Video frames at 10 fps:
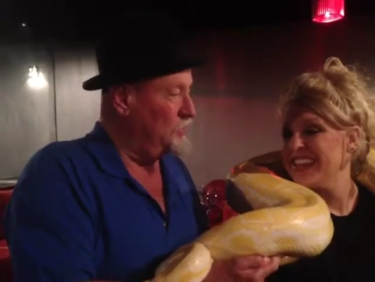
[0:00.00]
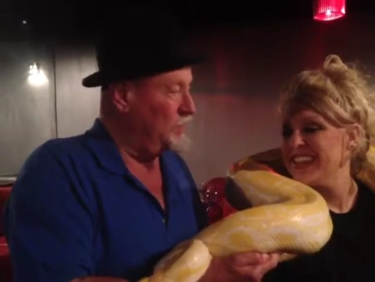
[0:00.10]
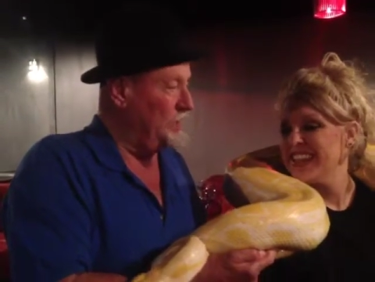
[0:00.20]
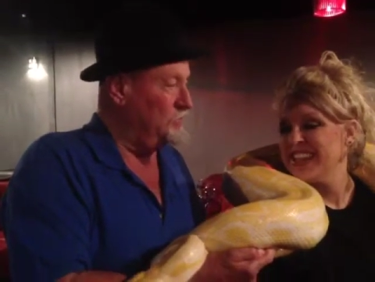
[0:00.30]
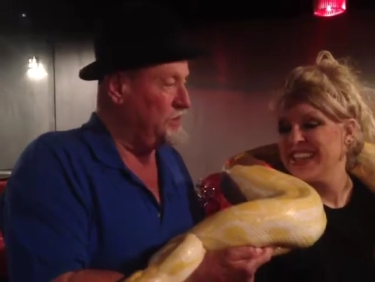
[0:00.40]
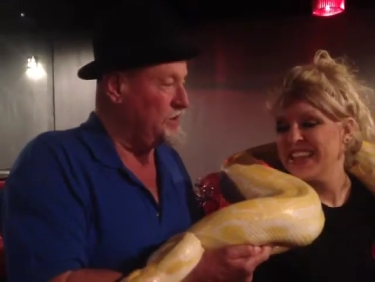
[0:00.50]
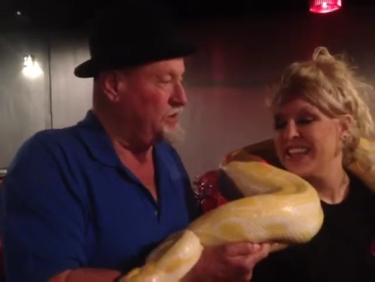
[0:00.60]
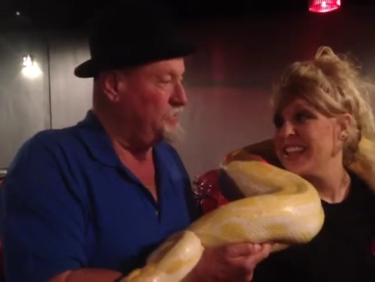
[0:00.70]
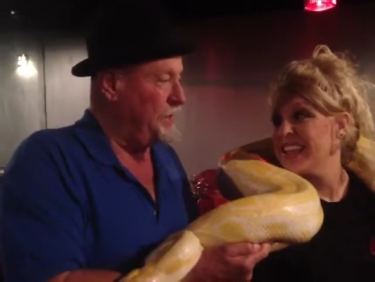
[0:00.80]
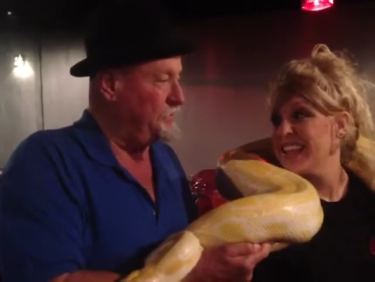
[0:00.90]
Speaker 1: come on out. We'll
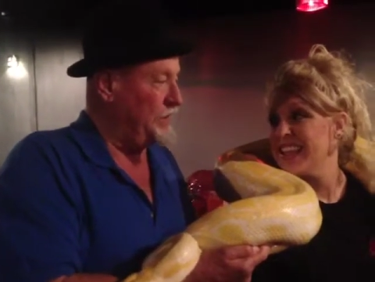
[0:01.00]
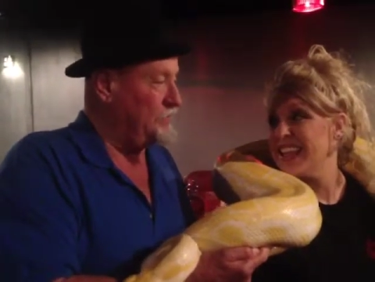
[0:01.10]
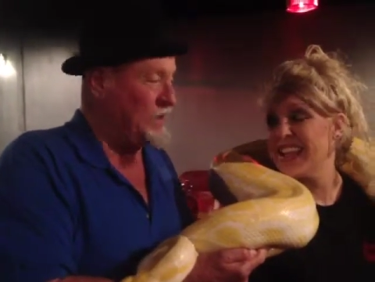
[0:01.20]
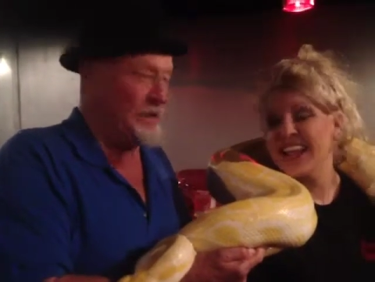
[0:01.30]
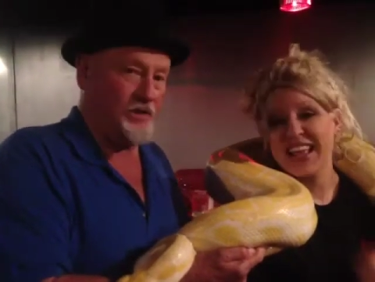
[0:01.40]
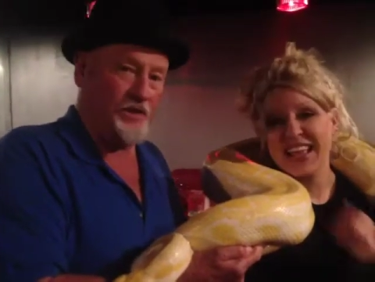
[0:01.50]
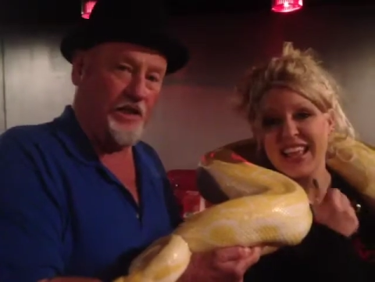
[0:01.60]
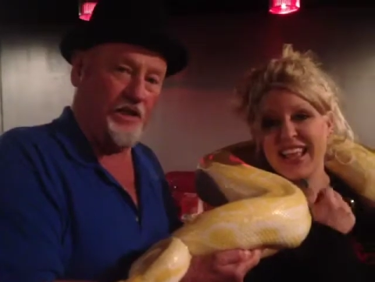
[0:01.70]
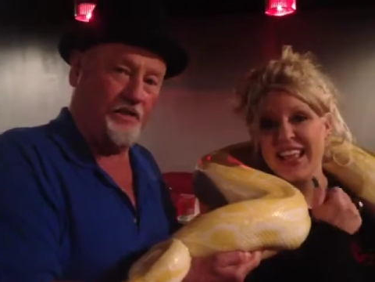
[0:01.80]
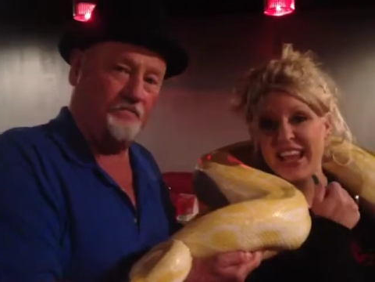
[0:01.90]
teach them how to pet a
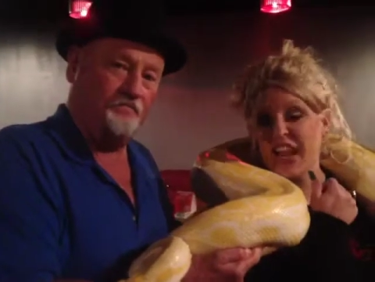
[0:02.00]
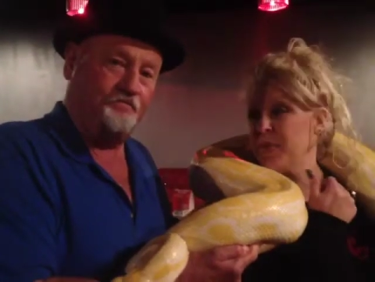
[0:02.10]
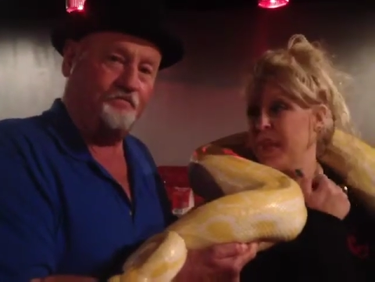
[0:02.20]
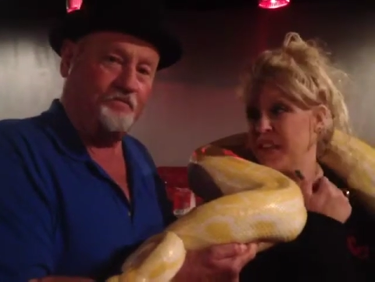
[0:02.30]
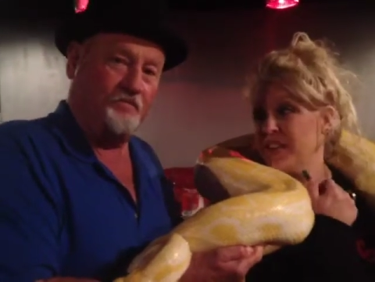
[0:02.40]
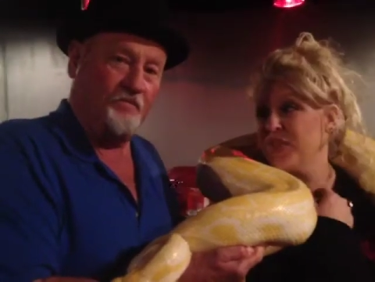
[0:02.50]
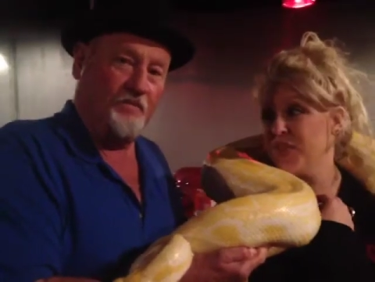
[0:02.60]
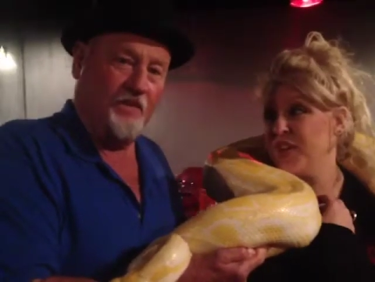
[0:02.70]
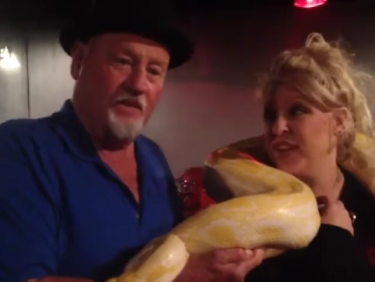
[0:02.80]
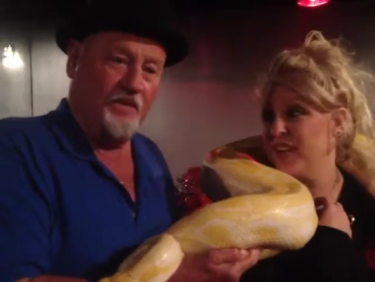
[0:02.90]
rattlesnake. And
Speaker 2: how many years
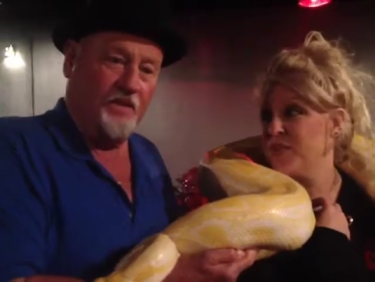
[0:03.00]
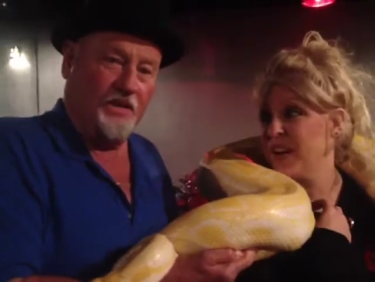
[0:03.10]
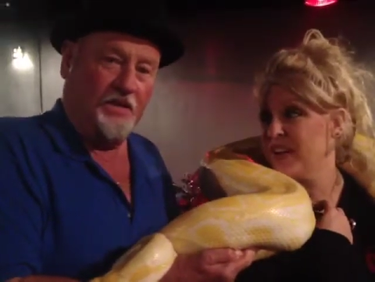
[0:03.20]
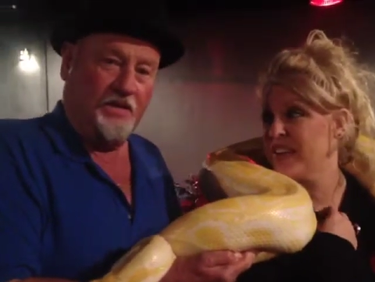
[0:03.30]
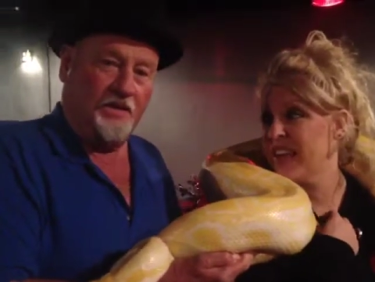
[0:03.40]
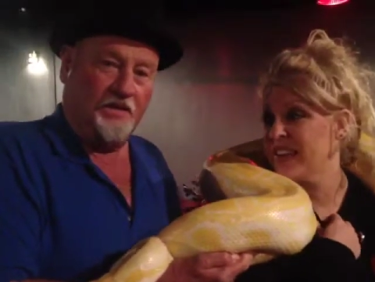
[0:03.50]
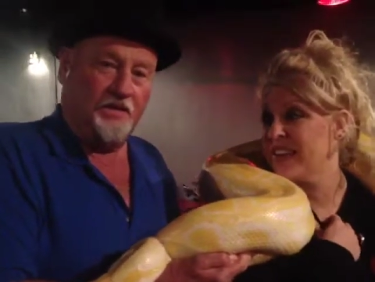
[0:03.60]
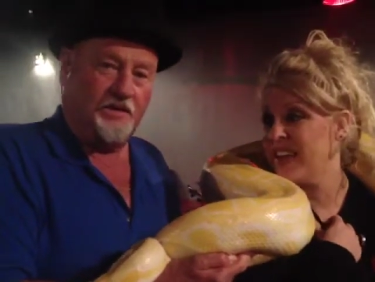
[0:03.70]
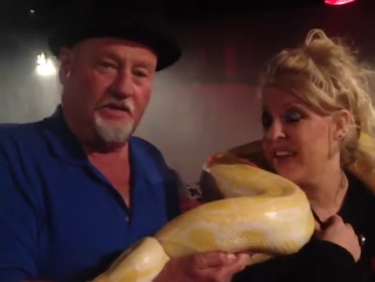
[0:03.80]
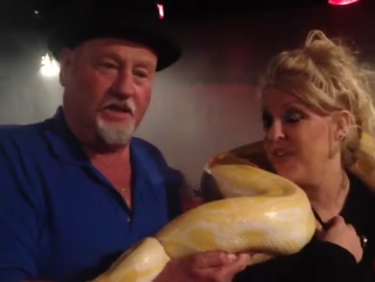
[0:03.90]
have you done
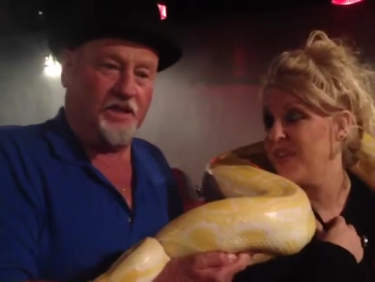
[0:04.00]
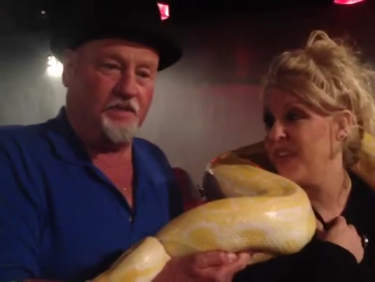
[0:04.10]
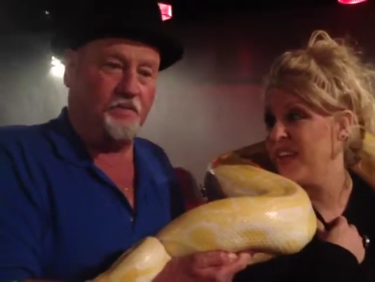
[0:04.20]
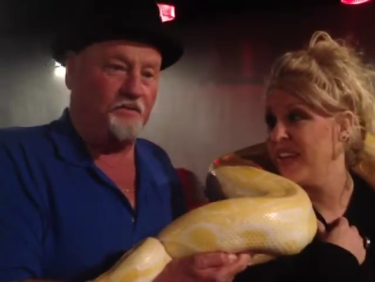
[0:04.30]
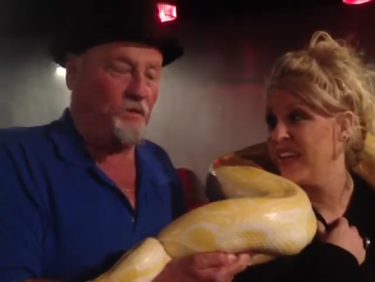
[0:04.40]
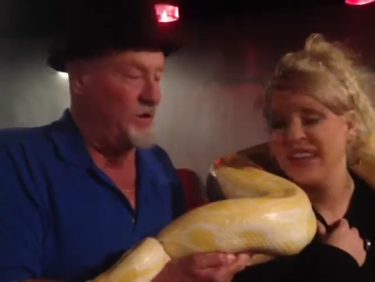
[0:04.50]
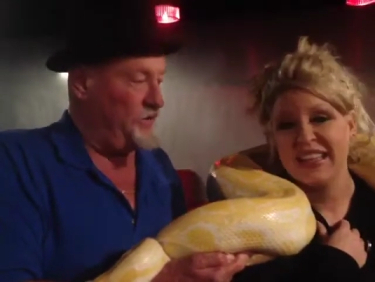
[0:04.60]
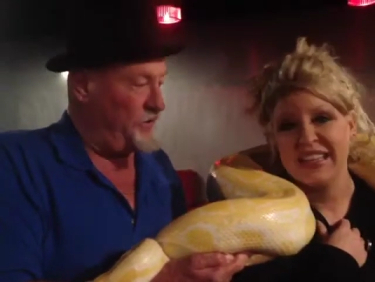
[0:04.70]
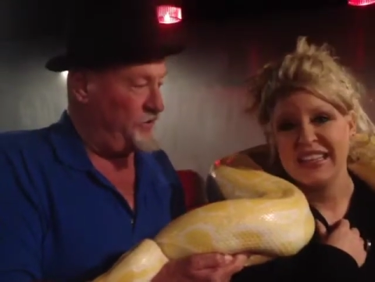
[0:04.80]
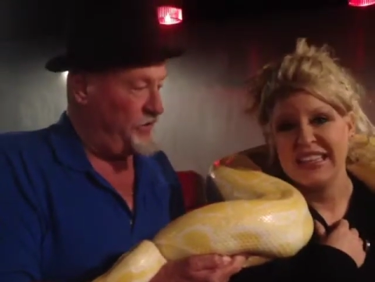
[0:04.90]
rattlesnake stuff? This is my
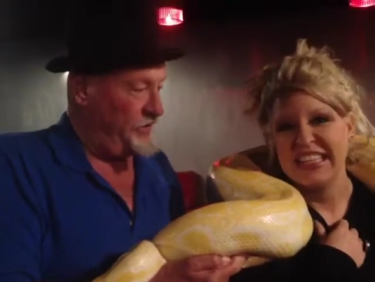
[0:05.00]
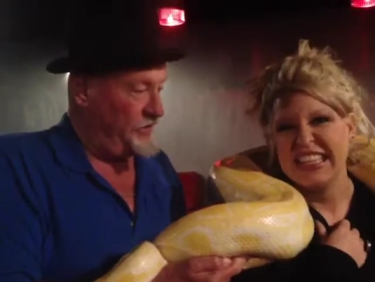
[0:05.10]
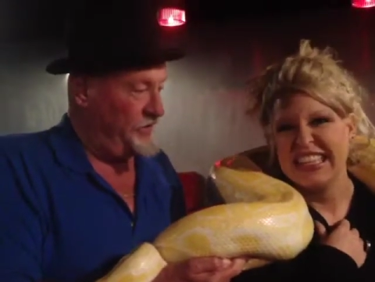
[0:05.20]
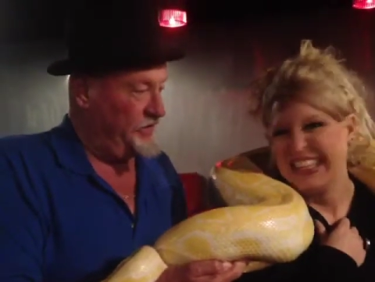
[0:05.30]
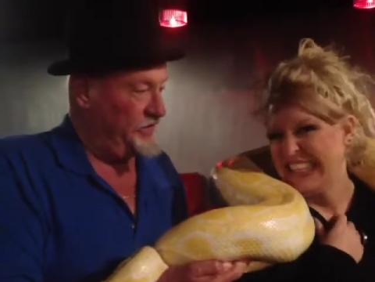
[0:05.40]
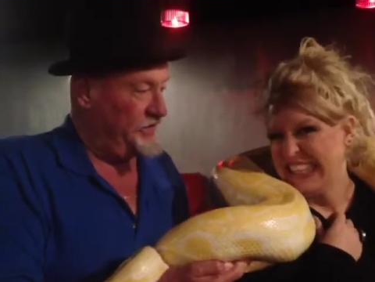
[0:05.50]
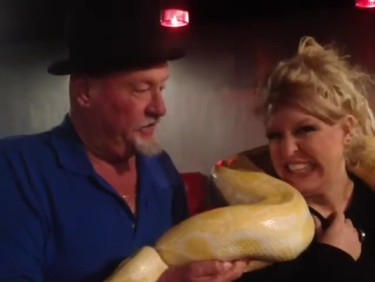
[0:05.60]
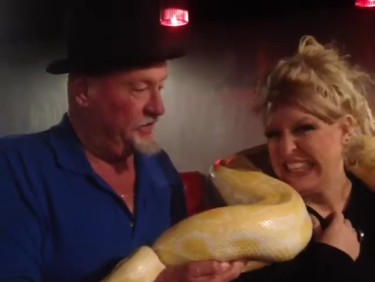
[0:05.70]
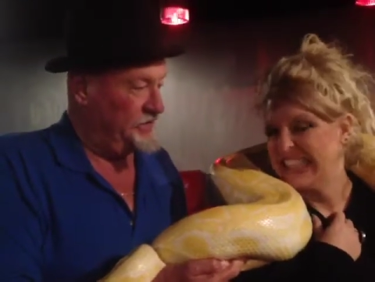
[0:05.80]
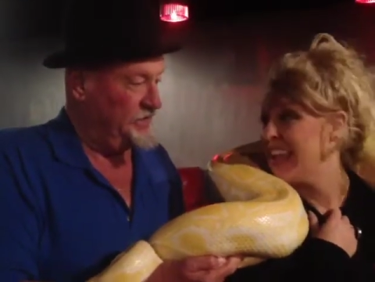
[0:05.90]
Speaker 1: 43rd year.
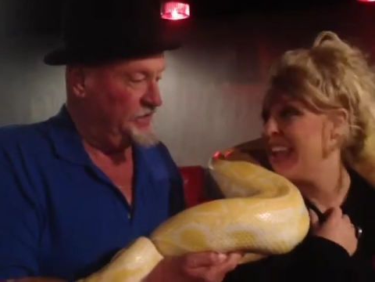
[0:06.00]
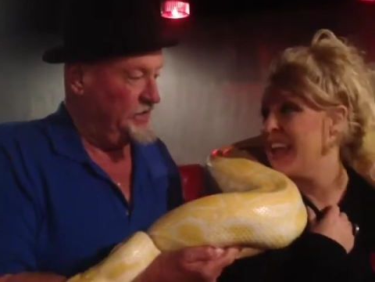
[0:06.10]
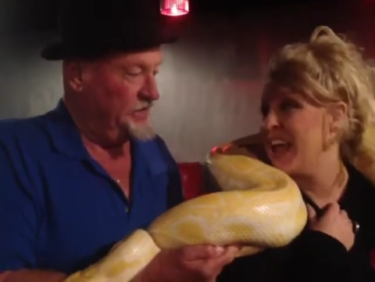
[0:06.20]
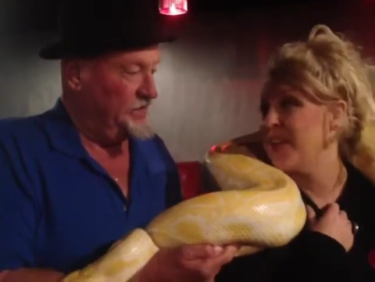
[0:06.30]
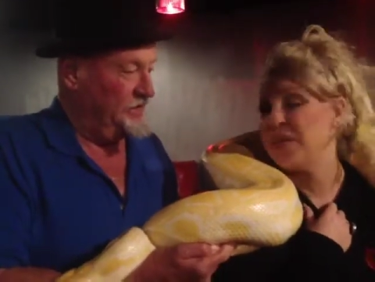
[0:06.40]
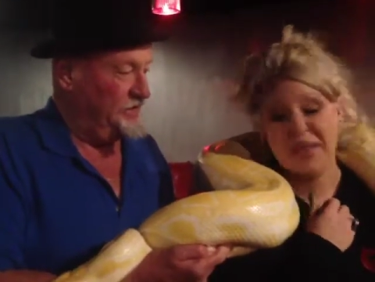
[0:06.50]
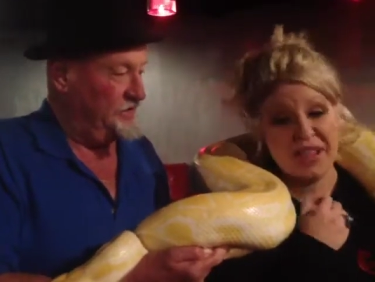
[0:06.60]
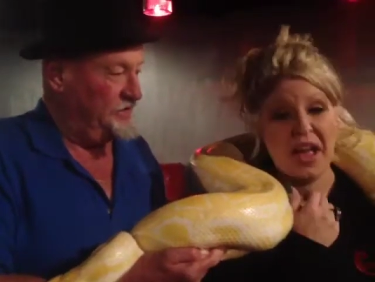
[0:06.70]
Speaker 2: And I, I